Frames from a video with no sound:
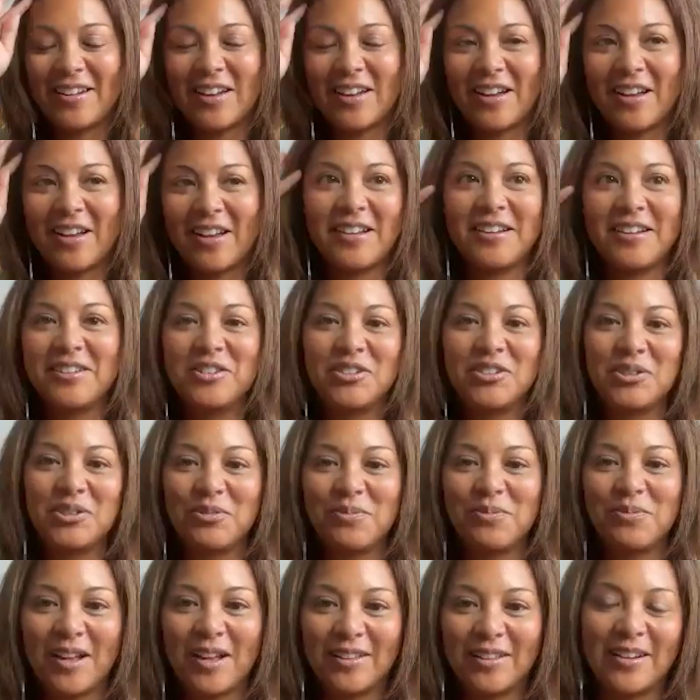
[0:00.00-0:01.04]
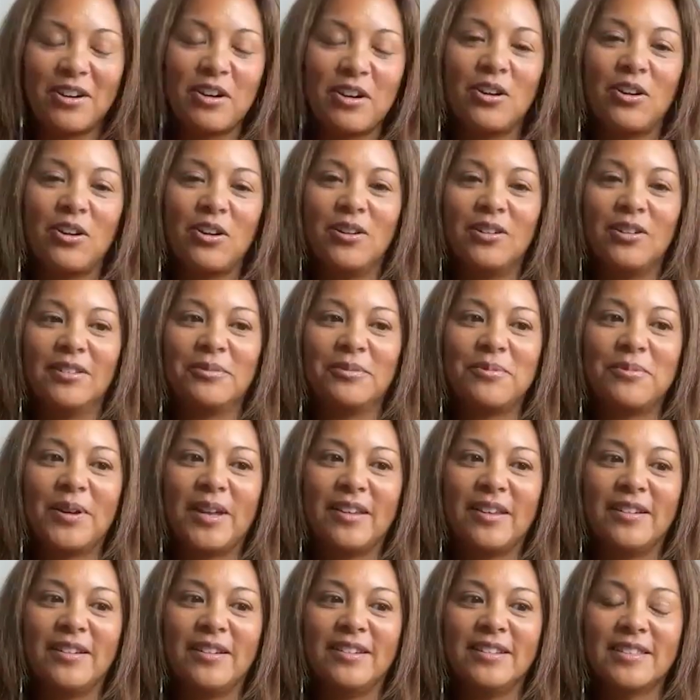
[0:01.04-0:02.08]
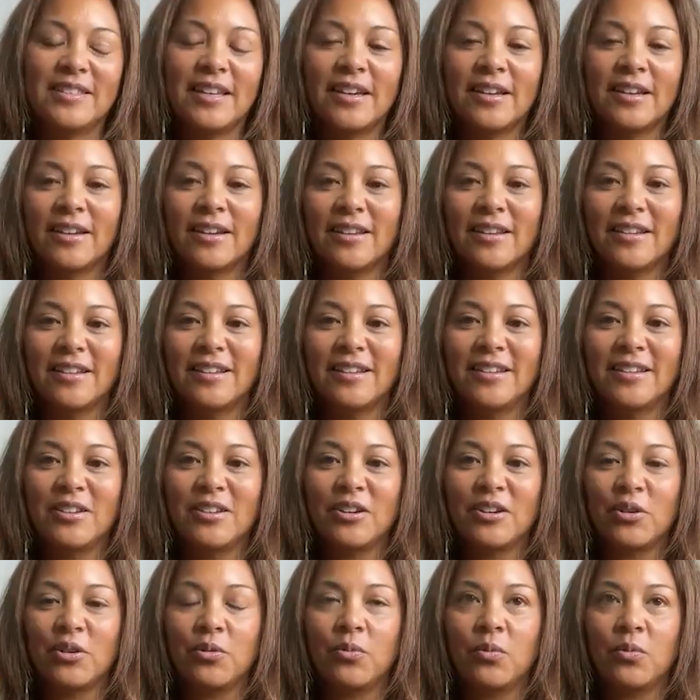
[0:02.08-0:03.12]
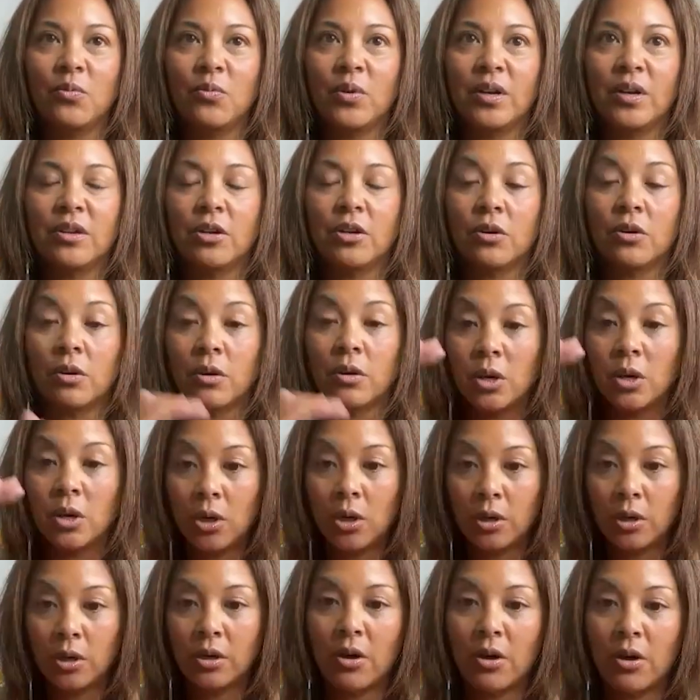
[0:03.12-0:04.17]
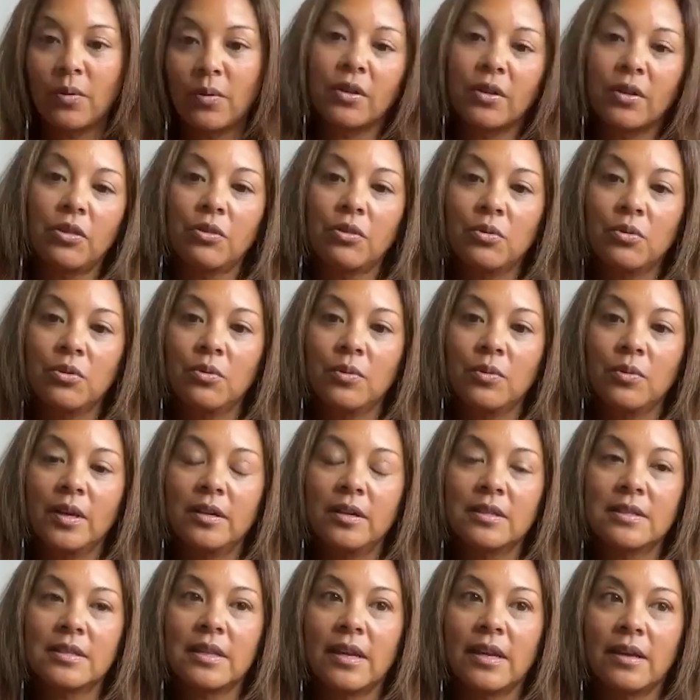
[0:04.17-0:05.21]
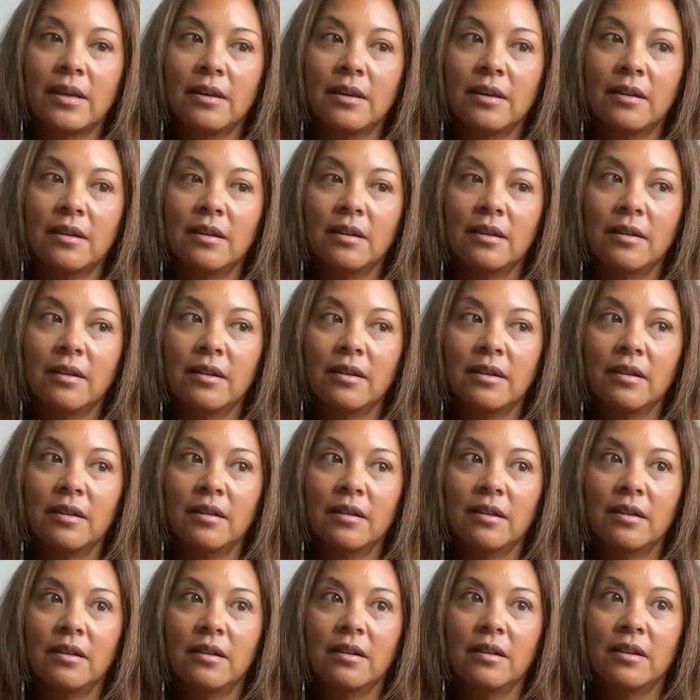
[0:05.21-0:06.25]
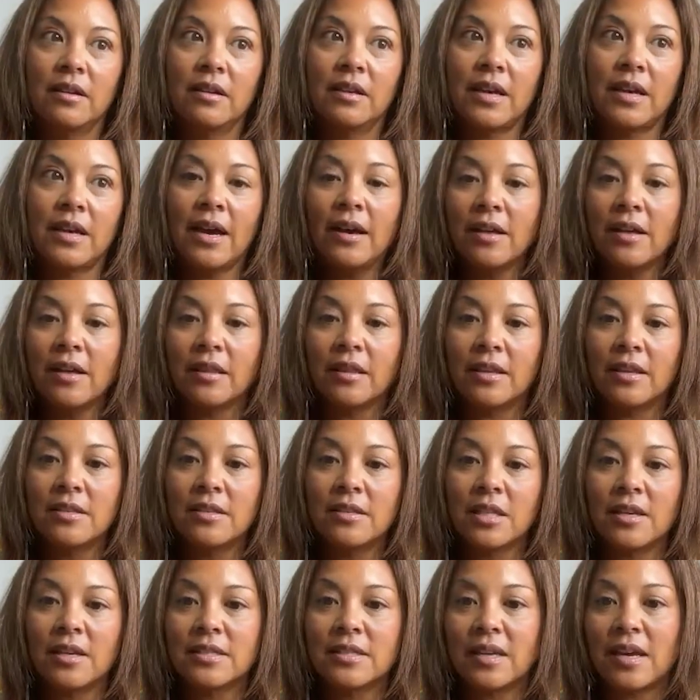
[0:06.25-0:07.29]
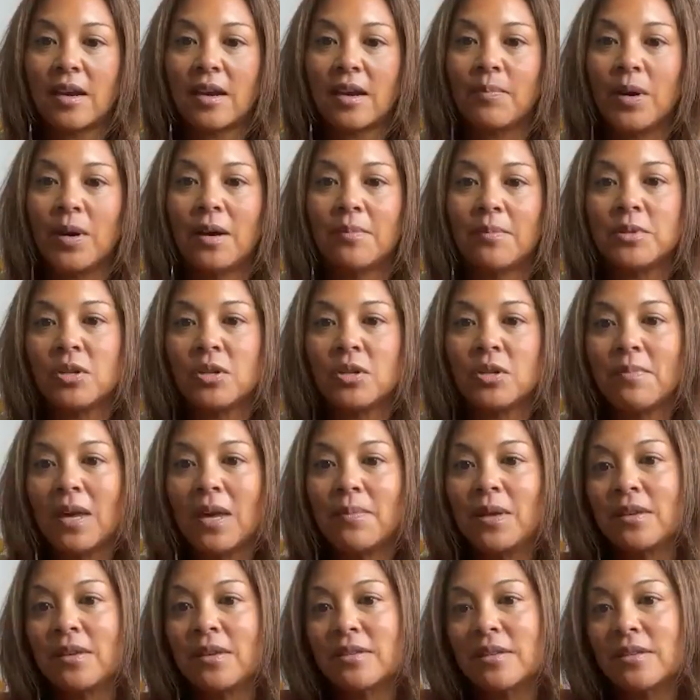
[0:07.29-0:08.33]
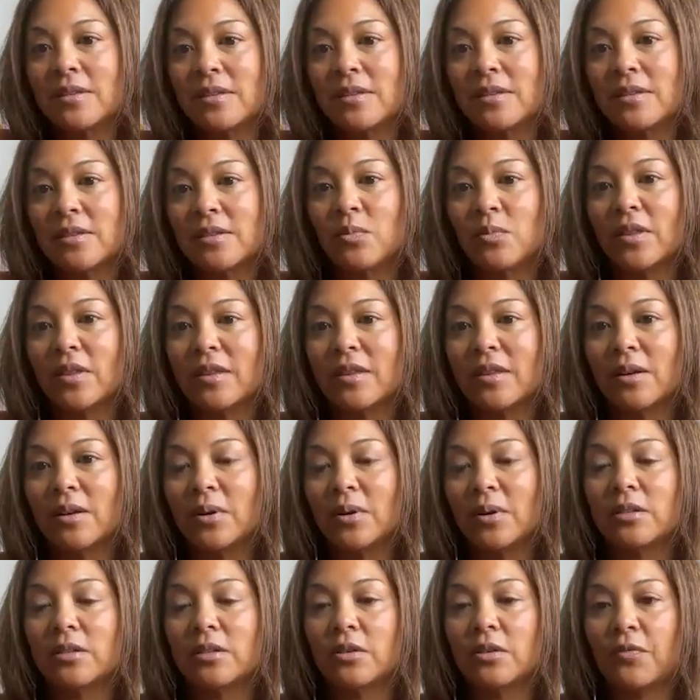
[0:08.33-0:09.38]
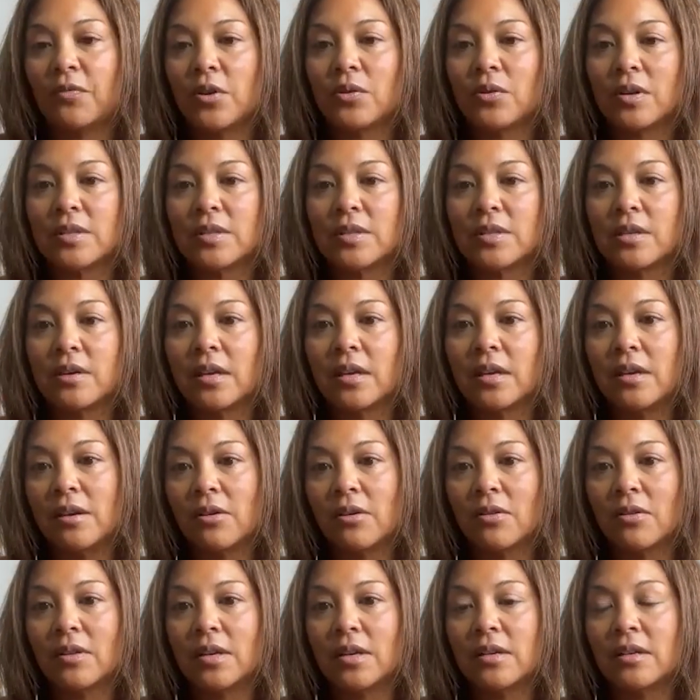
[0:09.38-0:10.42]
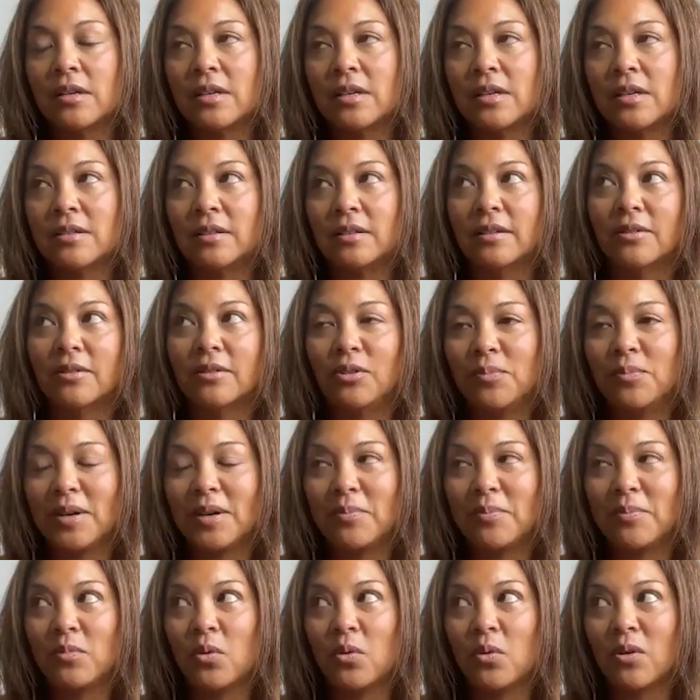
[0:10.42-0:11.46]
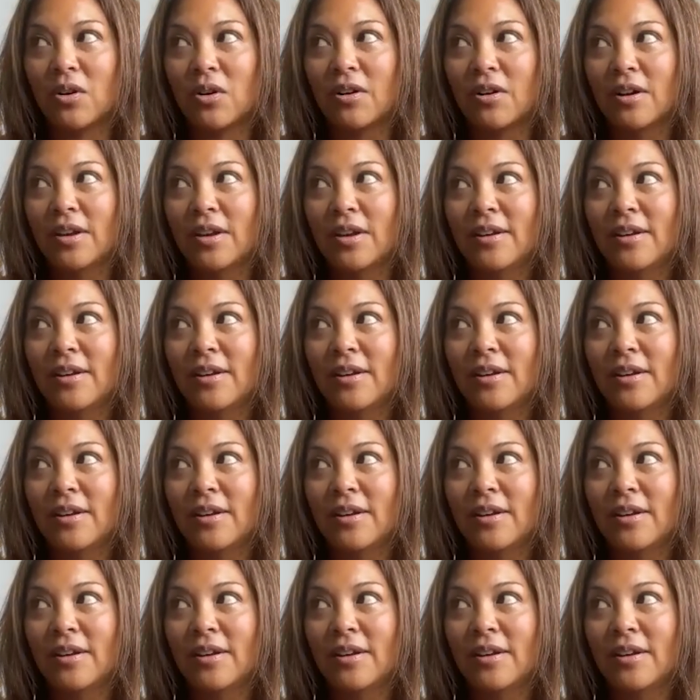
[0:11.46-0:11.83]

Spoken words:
didn't do well at all when it's like, when you're going through it, it's like, yeah, these things came up. So maybe this is this one thing we need to focus on here that needs a little bit more